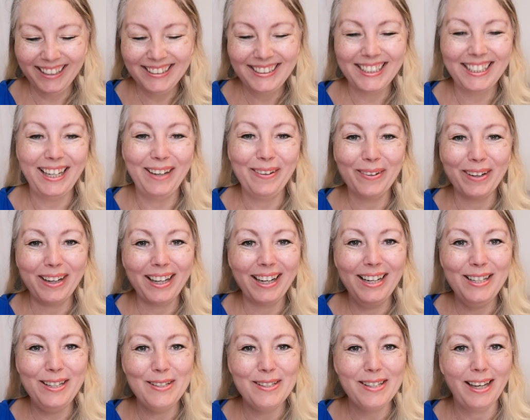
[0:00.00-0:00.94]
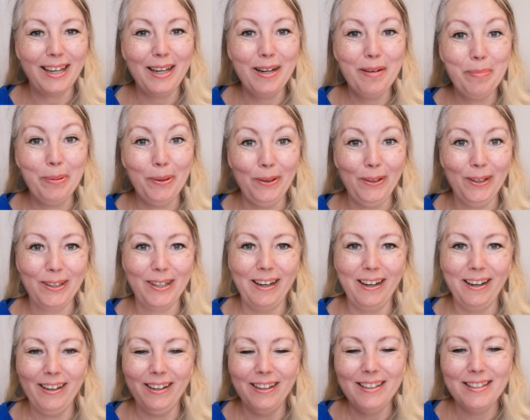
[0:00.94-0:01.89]
Today, what I'm going to do is I'm going to pull a
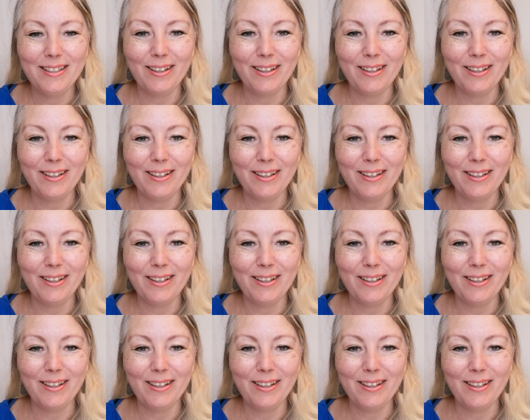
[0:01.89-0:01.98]
card.